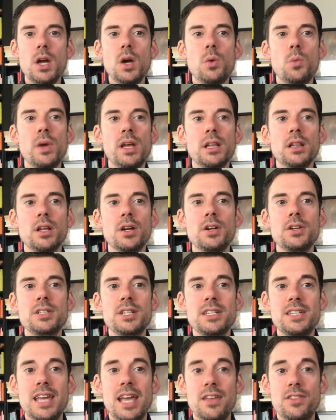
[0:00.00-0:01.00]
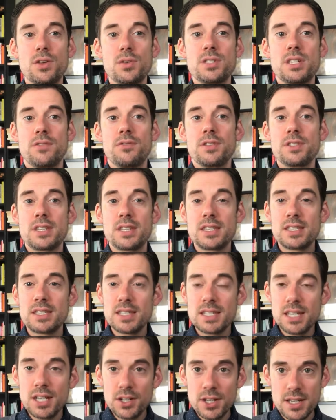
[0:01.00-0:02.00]
We learn to take those differences
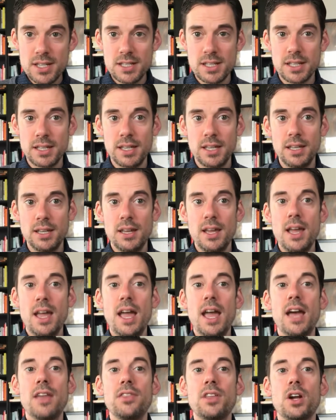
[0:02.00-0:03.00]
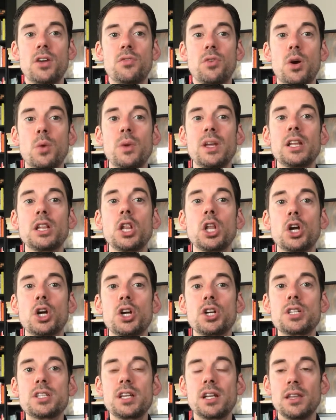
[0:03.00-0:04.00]
seriously, and therefore we
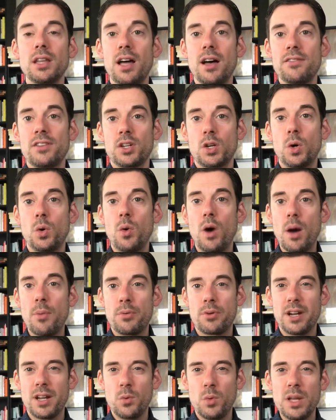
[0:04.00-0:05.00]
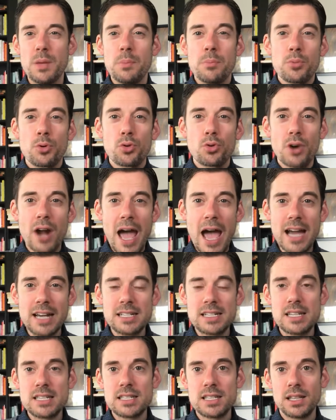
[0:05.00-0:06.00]
learn to love and cooperate. We
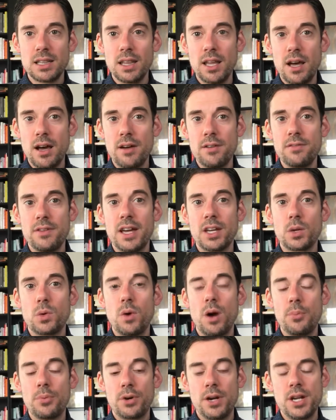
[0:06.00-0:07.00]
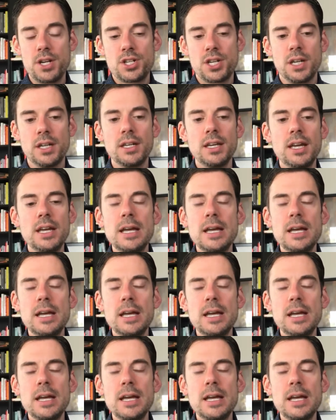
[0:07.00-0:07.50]
practice love and cooperation.